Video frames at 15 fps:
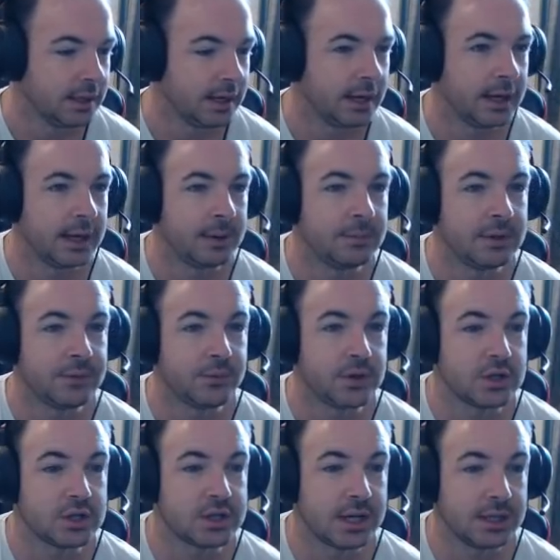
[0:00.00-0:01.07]
If we
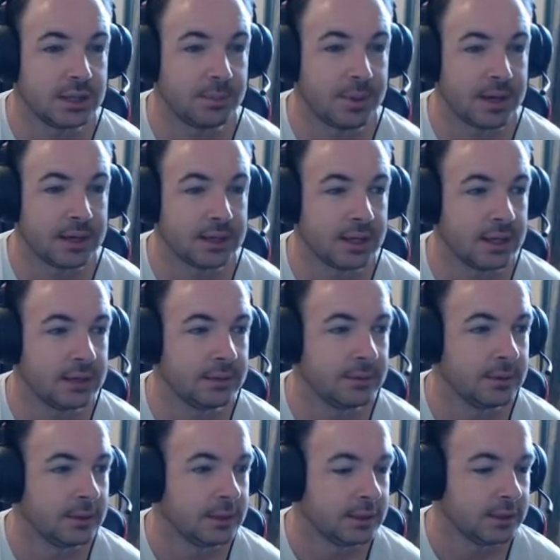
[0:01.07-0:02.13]
just take the pen again,
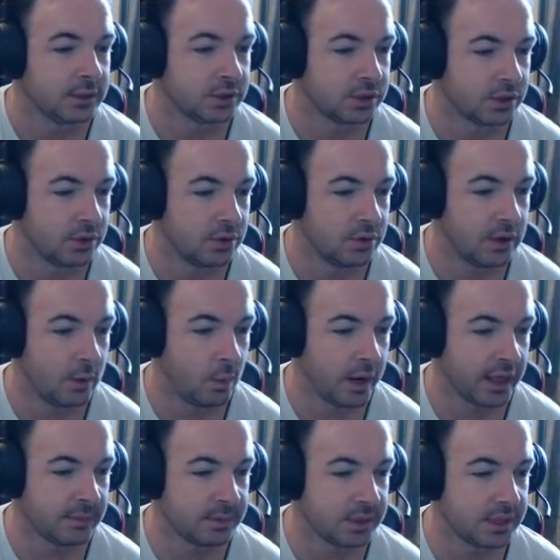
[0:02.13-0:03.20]
so one
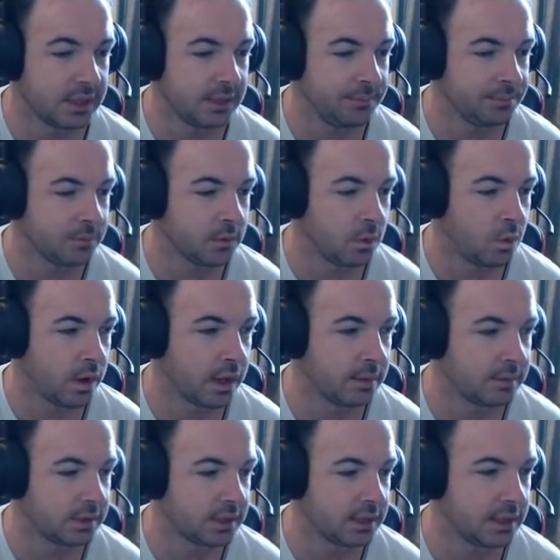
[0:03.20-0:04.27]
of them is here, one of
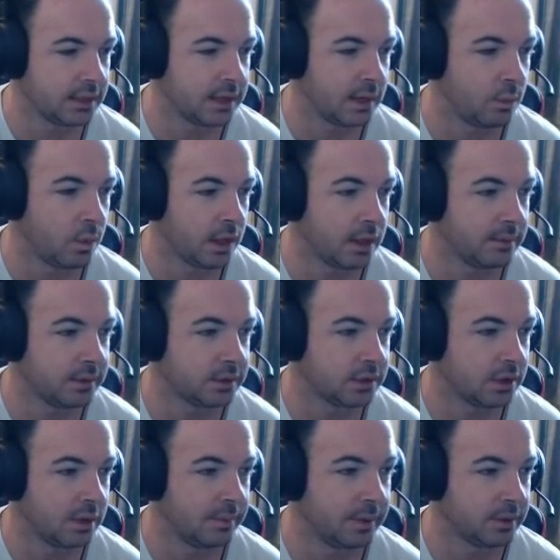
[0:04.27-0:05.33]
them is here, and one of them is
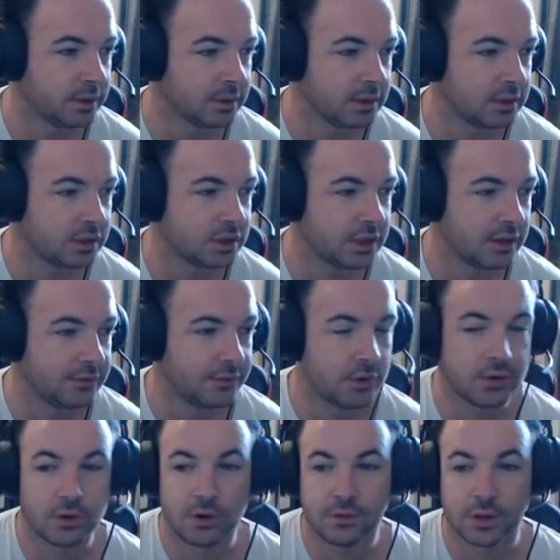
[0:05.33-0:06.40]
on the building that's
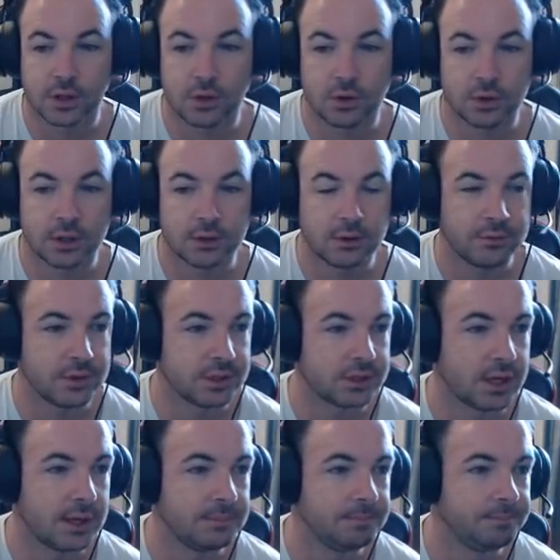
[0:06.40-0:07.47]
further over the corner, over the
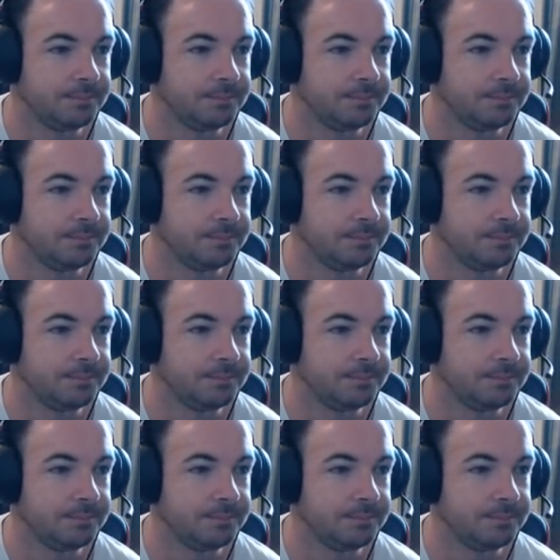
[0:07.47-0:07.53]
side.